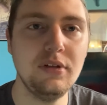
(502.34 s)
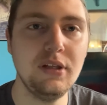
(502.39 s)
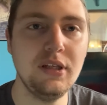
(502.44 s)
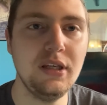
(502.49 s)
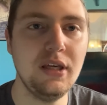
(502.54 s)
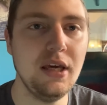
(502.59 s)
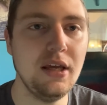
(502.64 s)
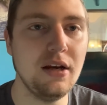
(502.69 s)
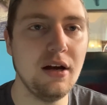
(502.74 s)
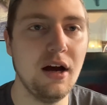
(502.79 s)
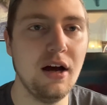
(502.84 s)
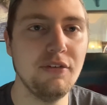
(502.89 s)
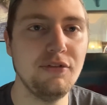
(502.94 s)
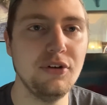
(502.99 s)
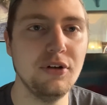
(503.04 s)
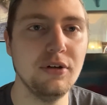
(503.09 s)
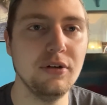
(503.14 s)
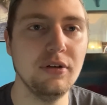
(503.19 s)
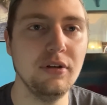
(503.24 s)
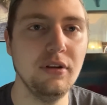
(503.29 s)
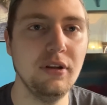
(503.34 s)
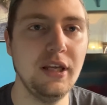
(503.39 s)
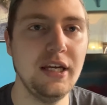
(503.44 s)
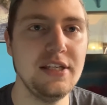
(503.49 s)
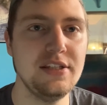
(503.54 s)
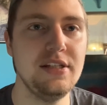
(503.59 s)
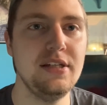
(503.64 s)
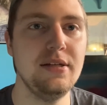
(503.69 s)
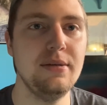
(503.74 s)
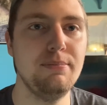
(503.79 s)
Get off your
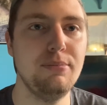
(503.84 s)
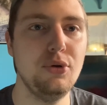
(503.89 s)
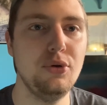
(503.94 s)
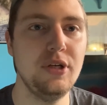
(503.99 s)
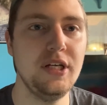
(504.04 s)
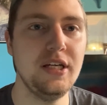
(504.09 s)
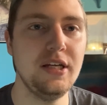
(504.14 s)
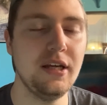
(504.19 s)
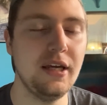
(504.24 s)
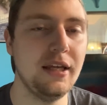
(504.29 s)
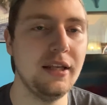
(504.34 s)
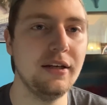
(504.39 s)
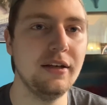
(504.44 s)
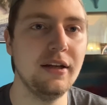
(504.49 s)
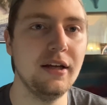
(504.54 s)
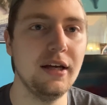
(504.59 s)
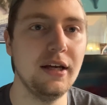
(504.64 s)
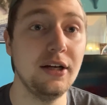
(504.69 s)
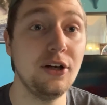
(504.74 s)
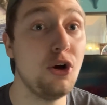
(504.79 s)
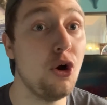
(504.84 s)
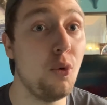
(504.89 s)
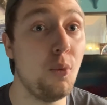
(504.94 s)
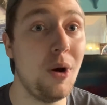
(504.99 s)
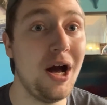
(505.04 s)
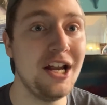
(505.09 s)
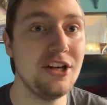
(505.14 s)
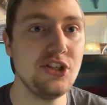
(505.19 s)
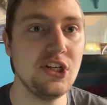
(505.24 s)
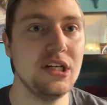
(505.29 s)
lazy booty and go
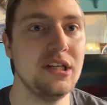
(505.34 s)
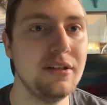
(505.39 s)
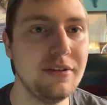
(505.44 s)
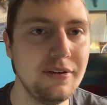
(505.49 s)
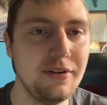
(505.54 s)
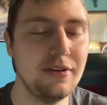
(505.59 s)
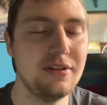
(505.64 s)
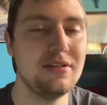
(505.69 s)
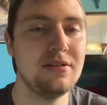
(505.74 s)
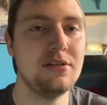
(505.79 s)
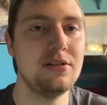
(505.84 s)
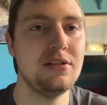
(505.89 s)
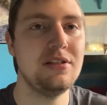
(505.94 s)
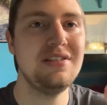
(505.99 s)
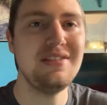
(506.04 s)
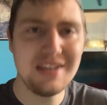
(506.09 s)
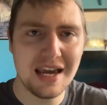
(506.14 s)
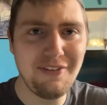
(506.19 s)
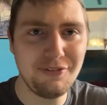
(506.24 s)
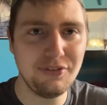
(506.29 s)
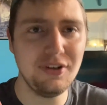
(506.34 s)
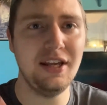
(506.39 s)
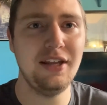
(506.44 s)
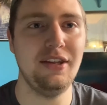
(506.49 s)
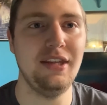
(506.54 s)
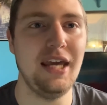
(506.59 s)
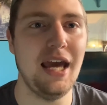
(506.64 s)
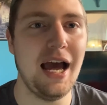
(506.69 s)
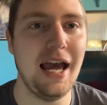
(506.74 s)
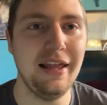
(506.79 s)
watch it.
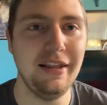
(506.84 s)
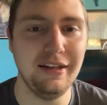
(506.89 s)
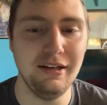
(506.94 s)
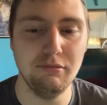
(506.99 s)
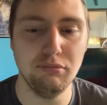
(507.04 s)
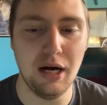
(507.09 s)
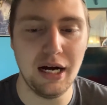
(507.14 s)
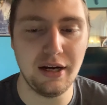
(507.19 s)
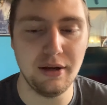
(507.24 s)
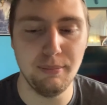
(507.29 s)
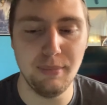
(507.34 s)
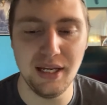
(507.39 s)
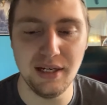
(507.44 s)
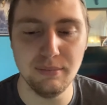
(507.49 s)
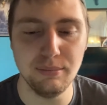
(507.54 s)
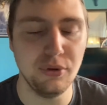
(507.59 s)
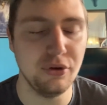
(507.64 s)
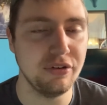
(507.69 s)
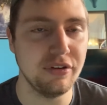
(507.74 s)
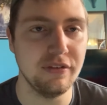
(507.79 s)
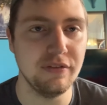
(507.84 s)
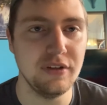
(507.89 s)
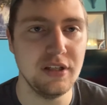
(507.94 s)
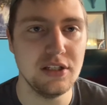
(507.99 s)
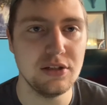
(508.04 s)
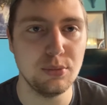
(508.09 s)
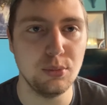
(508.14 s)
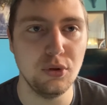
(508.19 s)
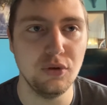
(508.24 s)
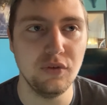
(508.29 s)
Definitely highly recommend both of
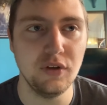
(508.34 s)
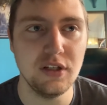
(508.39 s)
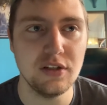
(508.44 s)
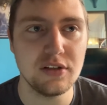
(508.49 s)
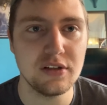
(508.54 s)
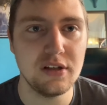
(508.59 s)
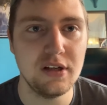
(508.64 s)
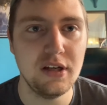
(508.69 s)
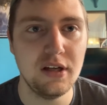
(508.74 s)
these movies.